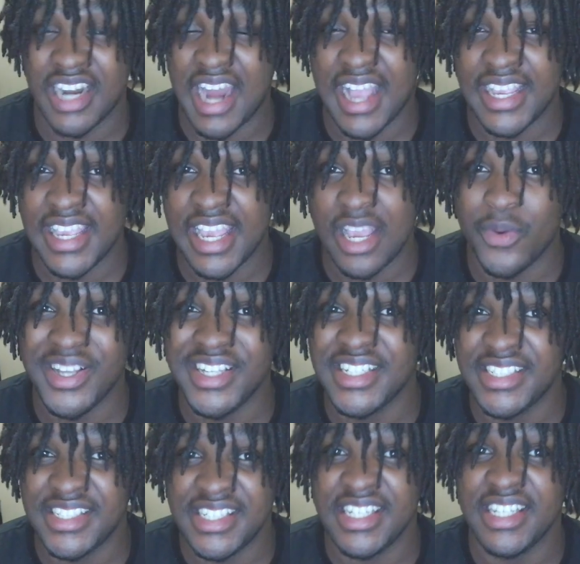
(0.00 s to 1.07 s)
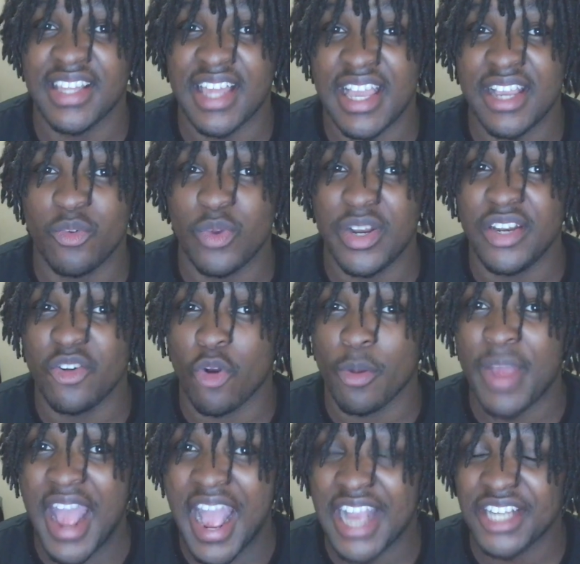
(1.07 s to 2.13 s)
I can't wait to see like when
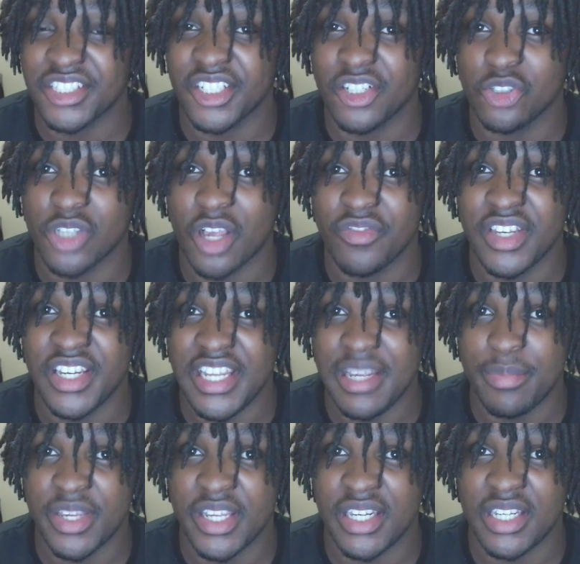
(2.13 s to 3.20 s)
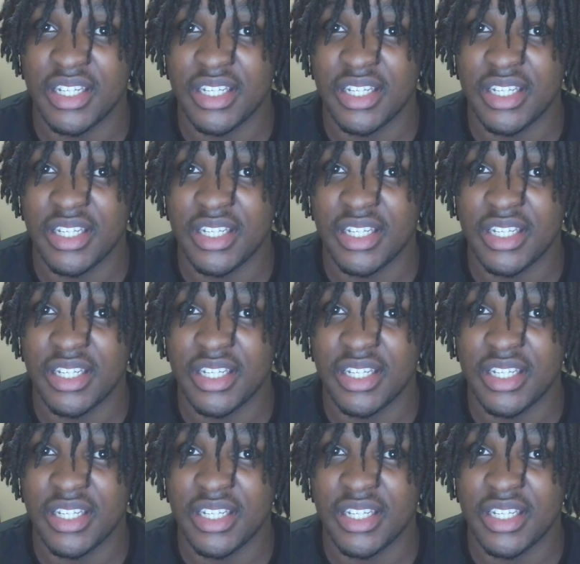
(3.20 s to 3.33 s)
Norman actually goes off the deep end.